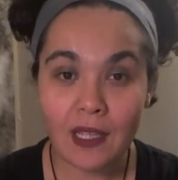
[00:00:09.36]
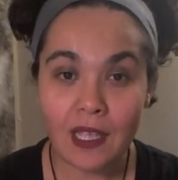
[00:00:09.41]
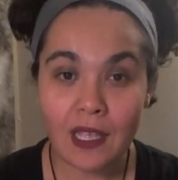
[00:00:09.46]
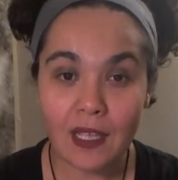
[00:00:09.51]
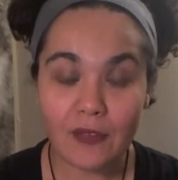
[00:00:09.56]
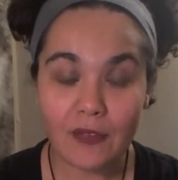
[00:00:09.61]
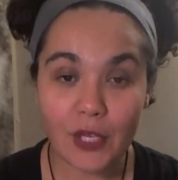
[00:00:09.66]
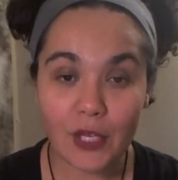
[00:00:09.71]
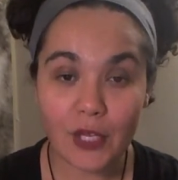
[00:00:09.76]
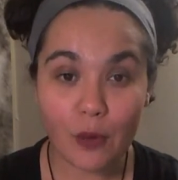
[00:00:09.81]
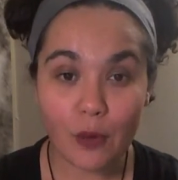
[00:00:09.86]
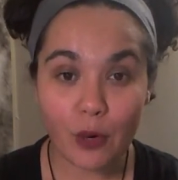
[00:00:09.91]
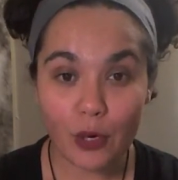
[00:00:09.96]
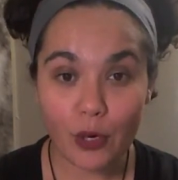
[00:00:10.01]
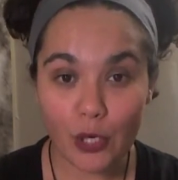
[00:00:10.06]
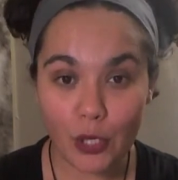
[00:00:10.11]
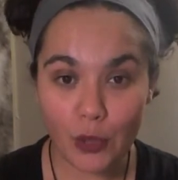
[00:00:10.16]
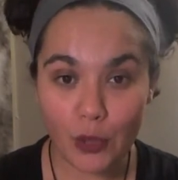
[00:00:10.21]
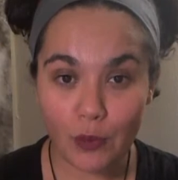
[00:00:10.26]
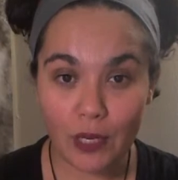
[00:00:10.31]
If you are
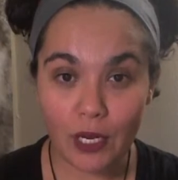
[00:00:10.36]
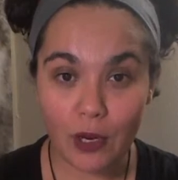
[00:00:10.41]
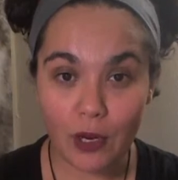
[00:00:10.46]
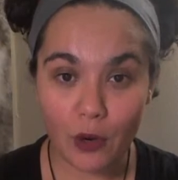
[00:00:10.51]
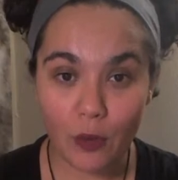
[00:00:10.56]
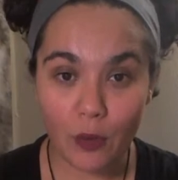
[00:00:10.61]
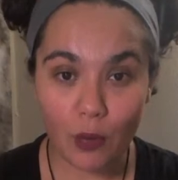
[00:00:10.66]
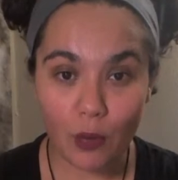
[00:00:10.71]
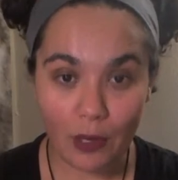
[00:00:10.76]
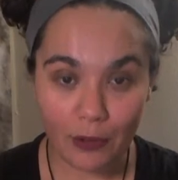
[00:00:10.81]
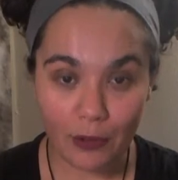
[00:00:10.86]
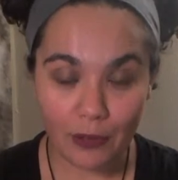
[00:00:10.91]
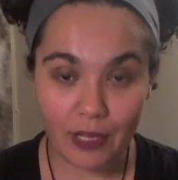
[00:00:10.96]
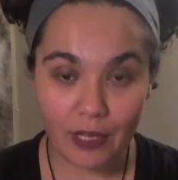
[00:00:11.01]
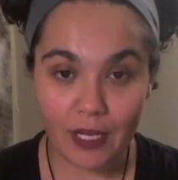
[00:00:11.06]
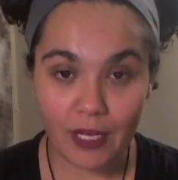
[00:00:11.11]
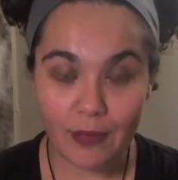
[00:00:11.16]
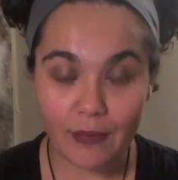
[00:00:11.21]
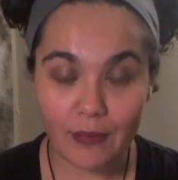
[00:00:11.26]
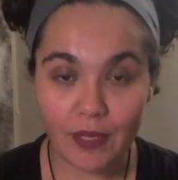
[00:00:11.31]
new here,
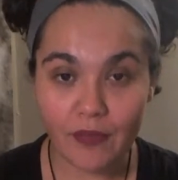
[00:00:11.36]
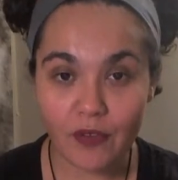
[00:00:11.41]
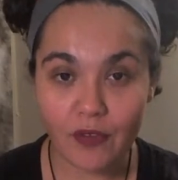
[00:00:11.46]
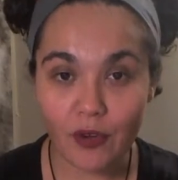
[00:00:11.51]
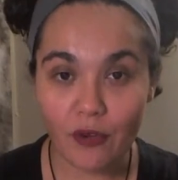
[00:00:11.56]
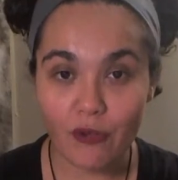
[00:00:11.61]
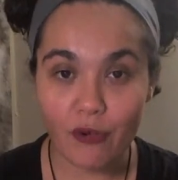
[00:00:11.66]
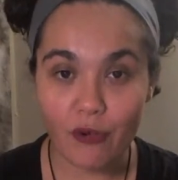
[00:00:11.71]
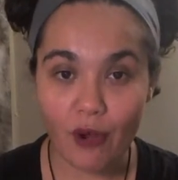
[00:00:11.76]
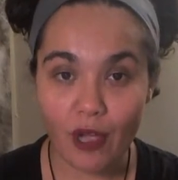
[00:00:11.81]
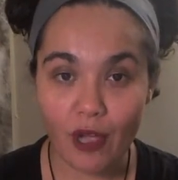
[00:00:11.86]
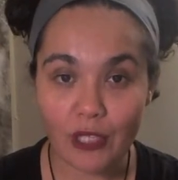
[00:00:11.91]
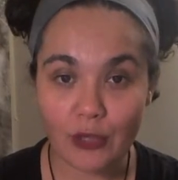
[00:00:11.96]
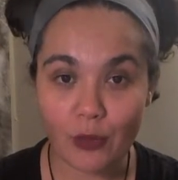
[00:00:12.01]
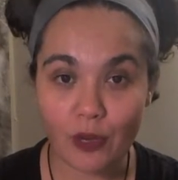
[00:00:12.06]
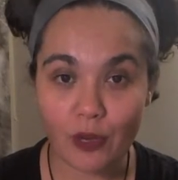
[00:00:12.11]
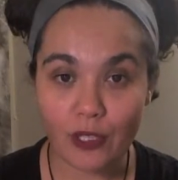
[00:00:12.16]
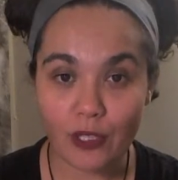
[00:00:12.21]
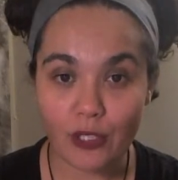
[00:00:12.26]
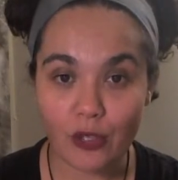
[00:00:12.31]
welcome. If you're a
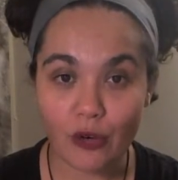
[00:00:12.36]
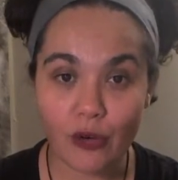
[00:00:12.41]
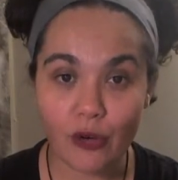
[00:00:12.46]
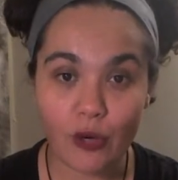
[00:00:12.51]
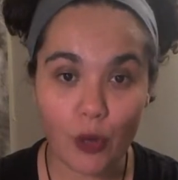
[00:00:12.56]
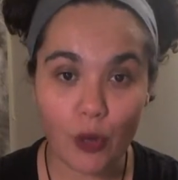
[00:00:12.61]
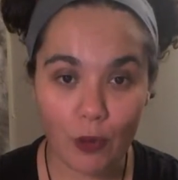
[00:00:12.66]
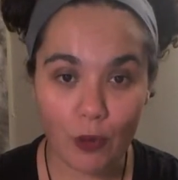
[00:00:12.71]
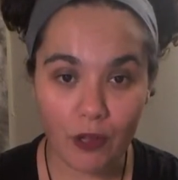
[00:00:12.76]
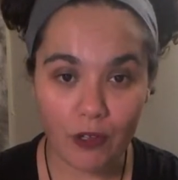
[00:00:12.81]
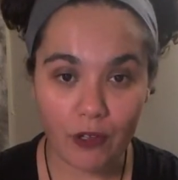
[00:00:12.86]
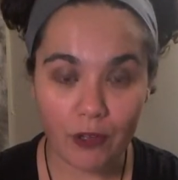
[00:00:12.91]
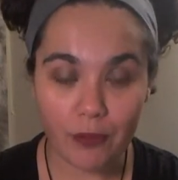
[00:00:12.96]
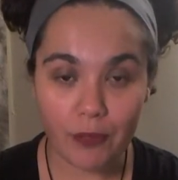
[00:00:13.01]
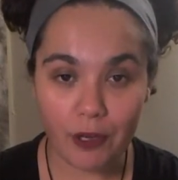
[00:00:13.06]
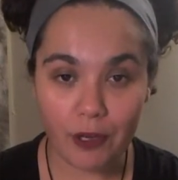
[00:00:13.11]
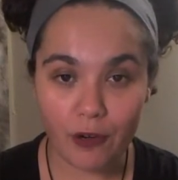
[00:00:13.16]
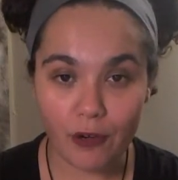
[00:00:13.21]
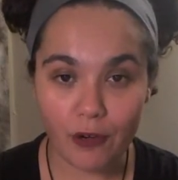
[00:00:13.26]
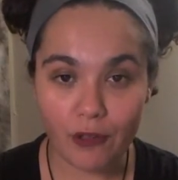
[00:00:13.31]
cross-watcher, you're welcome
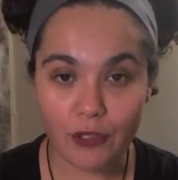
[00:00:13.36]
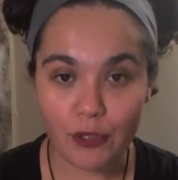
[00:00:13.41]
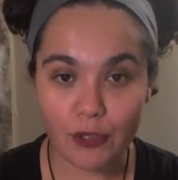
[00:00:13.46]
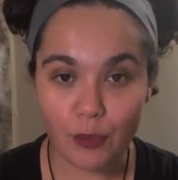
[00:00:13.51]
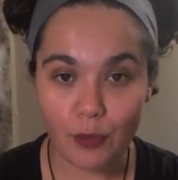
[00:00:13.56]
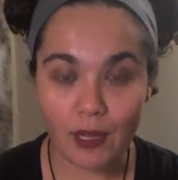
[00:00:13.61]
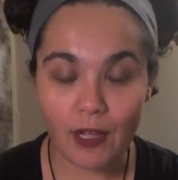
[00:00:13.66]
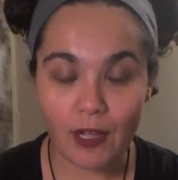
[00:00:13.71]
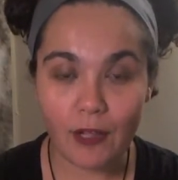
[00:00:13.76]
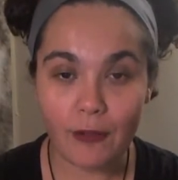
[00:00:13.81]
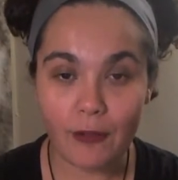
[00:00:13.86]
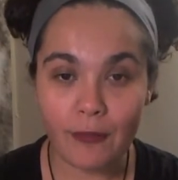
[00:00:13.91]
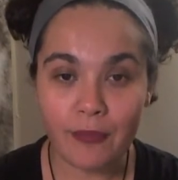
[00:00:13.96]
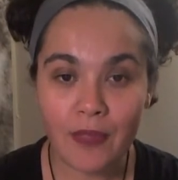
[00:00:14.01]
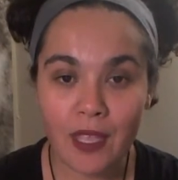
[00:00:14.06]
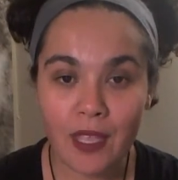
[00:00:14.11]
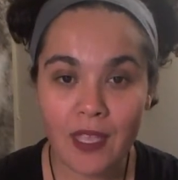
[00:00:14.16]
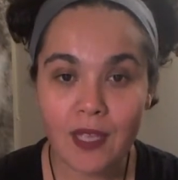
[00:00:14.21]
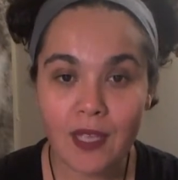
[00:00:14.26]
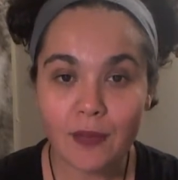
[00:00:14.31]
here as well.
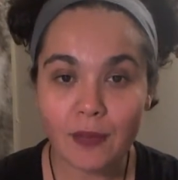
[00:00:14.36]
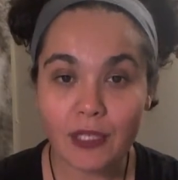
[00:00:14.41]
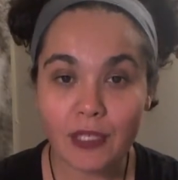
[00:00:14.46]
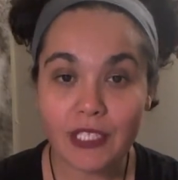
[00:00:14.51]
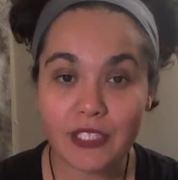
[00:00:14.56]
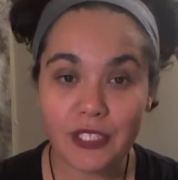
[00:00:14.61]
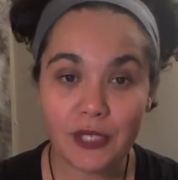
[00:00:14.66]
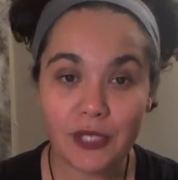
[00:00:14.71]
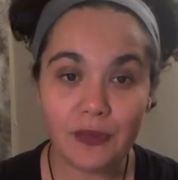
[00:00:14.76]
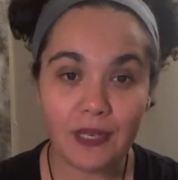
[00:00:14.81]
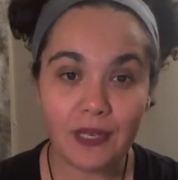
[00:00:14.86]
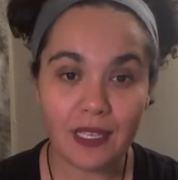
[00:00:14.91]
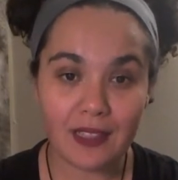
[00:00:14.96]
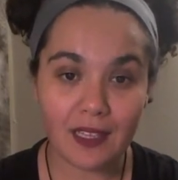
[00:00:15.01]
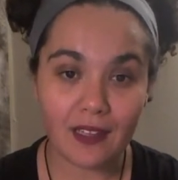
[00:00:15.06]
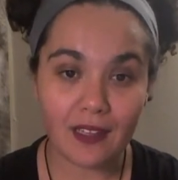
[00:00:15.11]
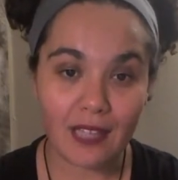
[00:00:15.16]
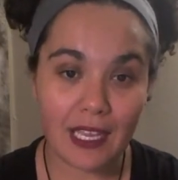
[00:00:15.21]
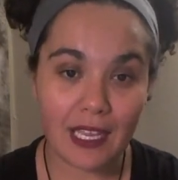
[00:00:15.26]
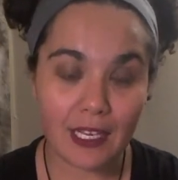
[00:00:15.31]
Please do hit
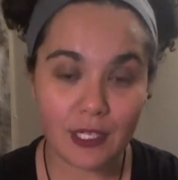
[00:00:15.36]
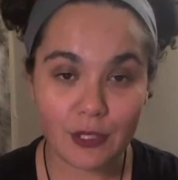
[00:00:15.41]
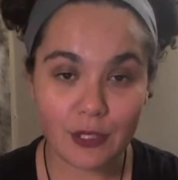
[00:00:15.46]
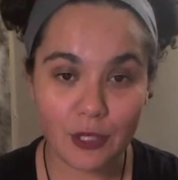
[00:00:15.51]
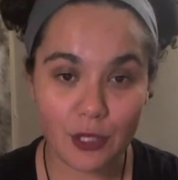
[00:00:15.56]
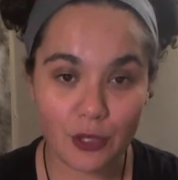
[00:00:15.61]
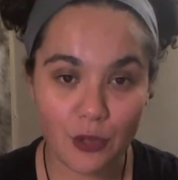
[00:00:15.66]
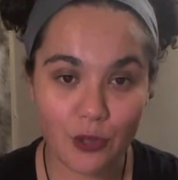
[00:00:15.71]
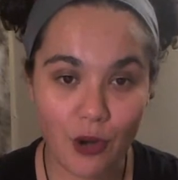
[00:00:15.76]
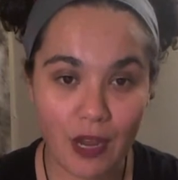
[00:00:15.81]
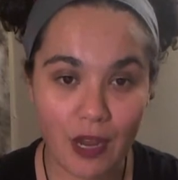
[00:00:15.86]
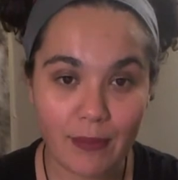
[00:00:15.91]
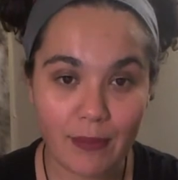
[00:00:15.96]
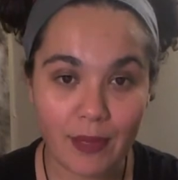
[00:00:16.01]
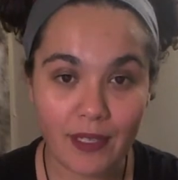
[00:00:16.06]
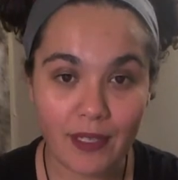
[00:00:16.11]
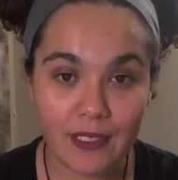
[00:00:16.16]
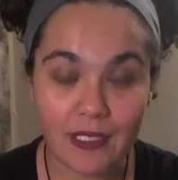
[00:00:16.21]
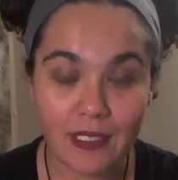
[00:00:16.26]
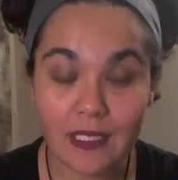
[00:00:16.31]
the like and subscribe
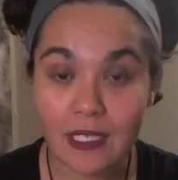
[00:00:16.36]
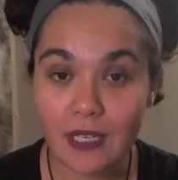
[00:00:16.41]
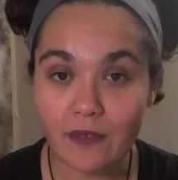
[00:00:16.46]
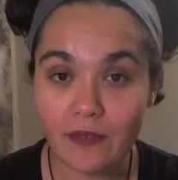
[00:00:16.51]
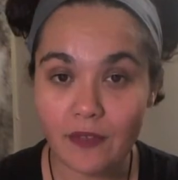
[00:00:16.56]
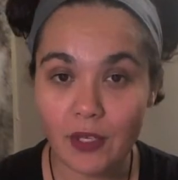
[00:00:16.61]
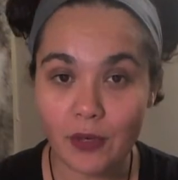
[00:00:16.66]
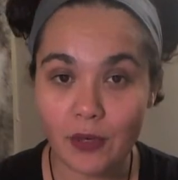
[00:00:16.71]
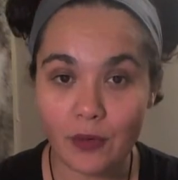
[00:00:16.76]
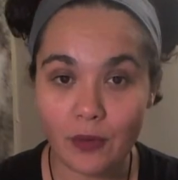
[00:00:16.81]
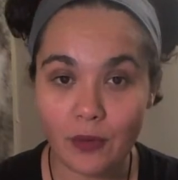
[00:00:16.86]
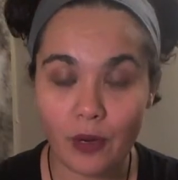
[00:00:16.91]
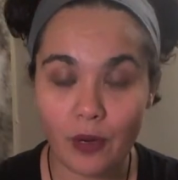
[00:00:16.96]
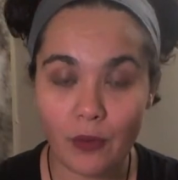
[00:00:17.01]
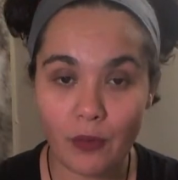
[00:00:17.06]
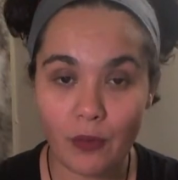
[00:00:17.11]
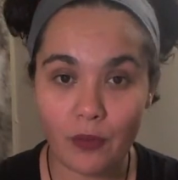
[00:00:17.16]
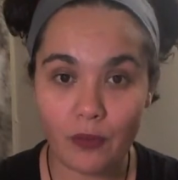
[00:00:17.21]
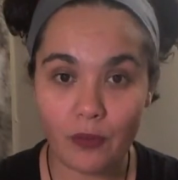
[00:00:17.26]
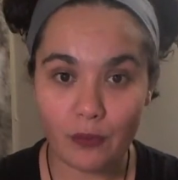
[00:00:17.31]
button if
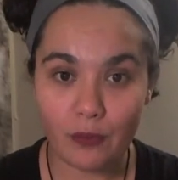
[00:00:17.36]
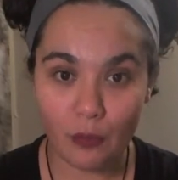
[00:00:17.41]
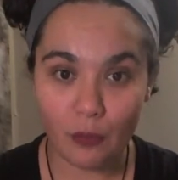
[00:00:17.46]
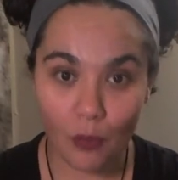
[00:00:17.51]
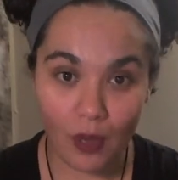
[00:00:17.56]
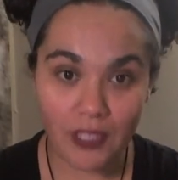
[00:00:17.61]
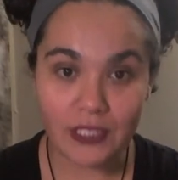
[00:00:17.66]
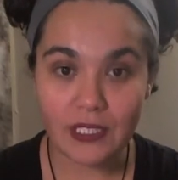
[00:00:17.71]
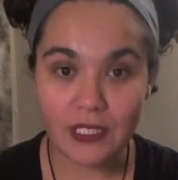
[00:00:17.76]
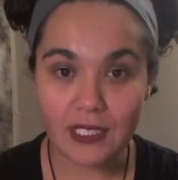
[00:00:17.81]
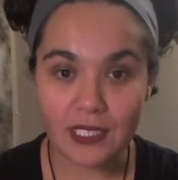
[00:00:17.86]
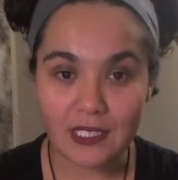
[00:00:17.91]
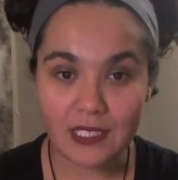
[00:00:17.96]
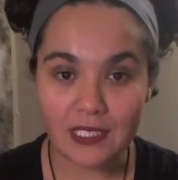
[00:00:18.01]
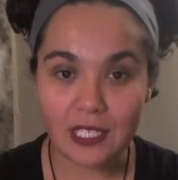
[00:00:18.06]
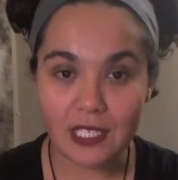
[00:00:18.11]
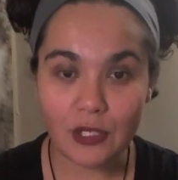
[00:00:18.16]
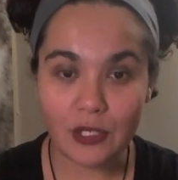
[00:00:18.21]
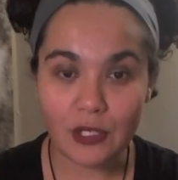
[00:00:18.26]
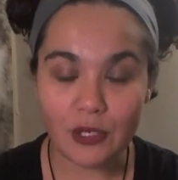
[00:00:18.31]
you want to
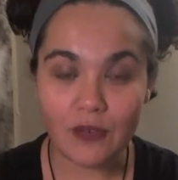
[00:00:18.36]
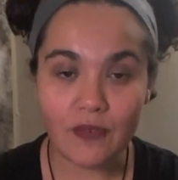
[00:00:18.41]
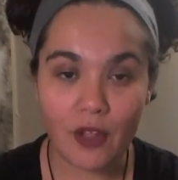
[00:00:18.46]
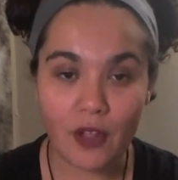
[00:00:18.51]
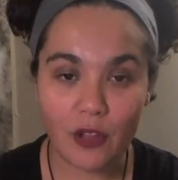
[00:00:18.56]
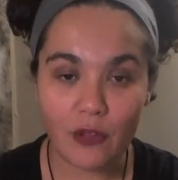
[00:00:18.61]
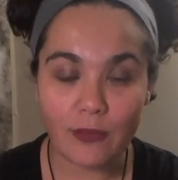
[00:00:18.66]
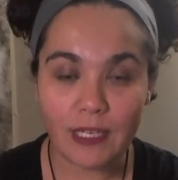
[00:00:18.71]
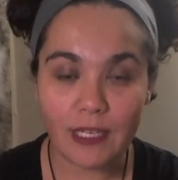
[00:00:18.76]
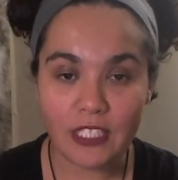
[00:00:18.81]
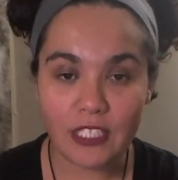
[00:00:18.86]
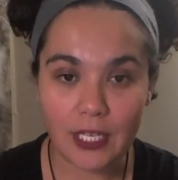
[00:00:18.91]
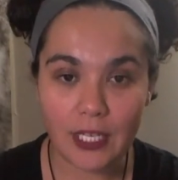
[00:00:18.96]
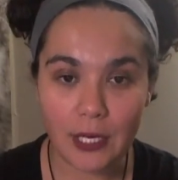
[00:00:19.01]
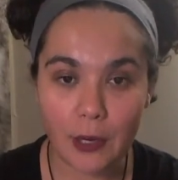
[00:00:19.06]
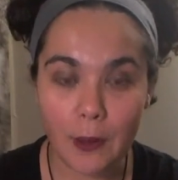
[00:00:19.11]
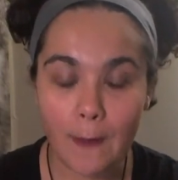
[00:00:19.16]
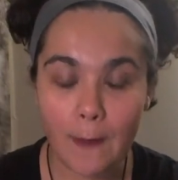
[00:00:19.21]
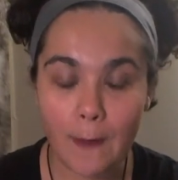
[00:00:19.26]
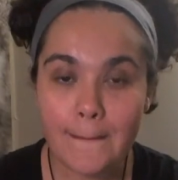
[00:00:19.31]
continue to follow my
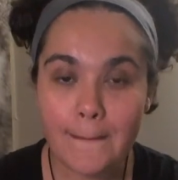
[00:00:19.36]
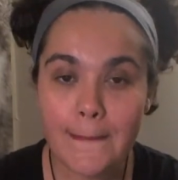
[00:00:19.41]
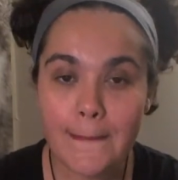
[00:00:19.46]
channel.